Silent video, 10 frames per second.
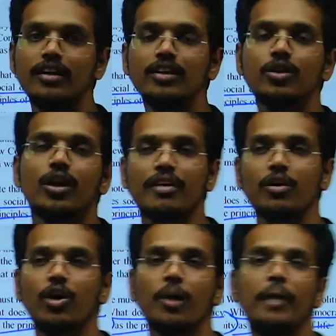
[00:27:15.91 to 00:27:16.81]
So if a
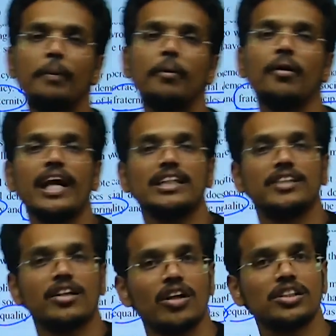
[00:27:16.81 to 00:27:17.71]
good people writes
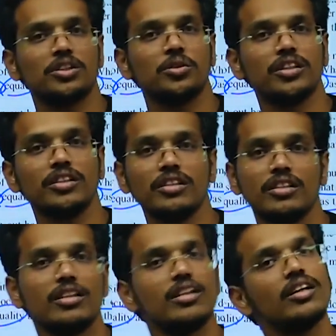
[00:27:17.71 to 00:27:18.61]
the constitution,
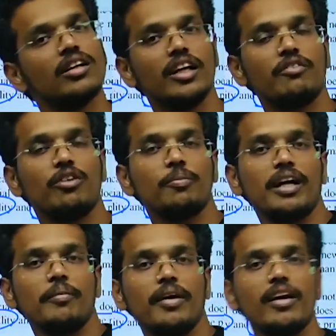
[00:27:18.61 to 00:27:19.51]
it would
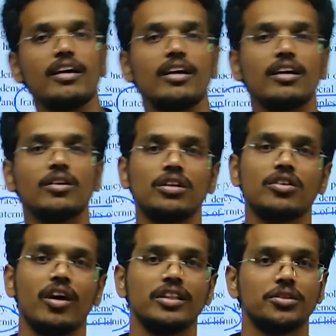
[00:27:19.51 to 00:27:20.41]
become a good
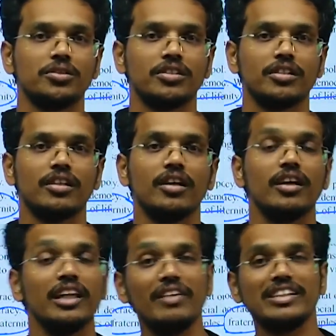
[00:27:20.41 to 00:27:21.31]
constitution.
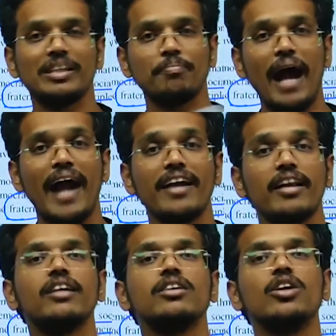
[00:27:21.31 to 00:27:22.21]
Even if it's a bad,
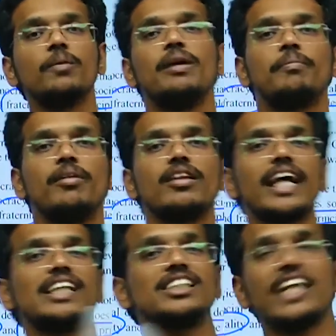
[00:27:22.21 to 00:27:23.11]
a good people
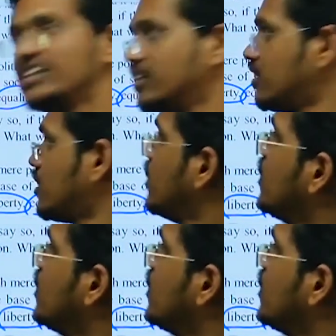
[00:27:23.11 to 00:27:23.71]
can change it.